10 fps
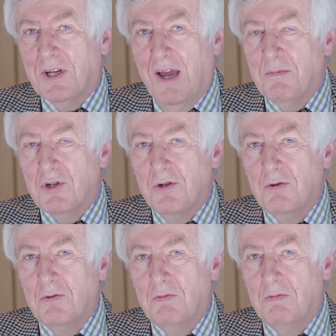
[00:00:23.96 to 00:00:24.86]
Came
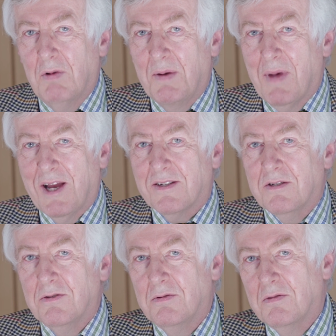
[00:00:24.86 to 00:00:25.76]
to, went back
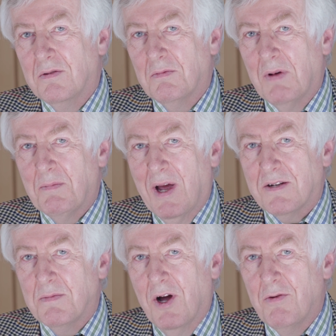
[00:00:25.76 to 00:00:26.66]
to, went
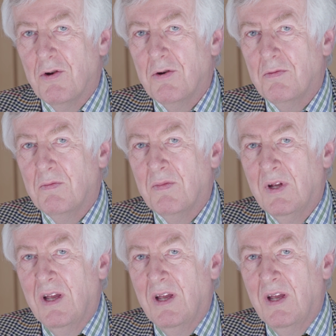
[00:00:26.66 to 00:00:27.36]
back to my room,